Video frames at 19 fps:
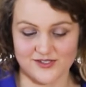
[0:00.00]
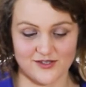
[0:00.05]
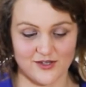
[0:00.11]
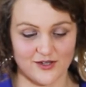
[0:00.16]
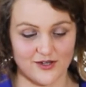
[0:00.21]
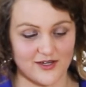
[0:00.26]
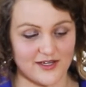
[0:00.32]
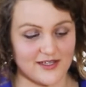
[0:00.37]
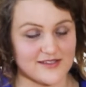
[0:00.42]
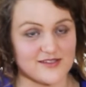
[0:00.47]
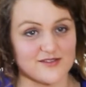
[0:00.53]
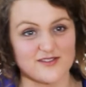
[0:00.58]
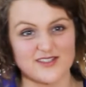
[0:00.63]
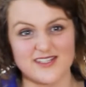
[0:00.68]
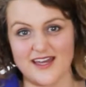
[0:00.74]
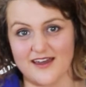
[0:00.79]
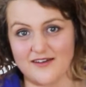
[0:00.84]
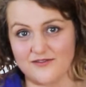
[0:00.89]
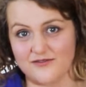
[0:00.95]
So it's
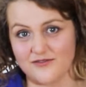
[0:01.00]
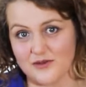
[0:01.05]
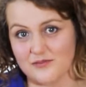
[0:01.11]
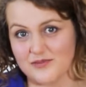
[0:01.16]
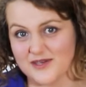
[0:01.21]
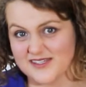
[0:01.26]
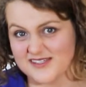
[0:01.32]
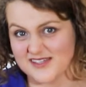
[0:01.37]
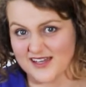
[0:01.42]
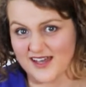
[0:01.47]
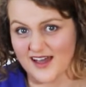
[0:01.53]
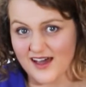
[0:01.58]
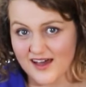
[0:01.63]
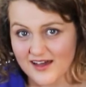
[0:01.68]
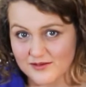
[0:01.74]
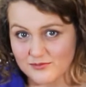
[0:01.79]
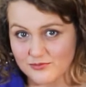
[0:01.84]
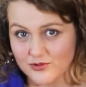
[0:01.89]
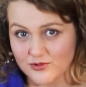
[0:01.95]
good to have a piece of
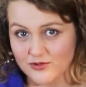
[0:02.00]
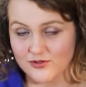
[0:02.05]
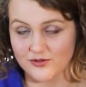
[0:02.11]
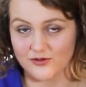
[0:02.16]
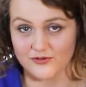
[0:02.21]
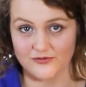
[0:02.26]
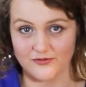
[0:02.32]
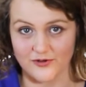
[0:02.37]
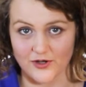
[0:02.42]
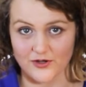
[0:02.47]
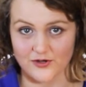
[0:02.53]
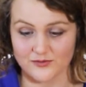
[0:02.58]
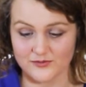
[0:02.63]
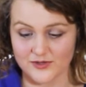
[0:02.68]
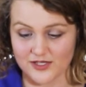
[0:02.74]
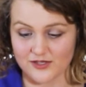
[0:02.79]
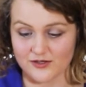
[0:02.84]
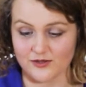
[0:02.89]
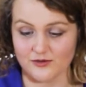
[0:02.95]
cardboard or
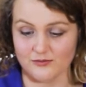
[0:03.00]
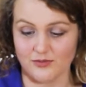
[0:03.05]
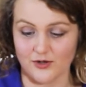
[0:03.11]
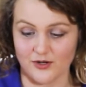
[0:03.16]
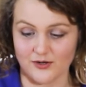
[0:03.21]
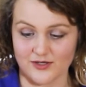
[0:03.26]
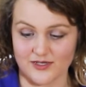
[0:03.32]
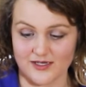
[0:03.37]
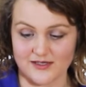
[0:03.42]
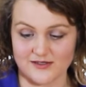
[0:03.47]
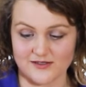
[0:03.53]
foam that you can poke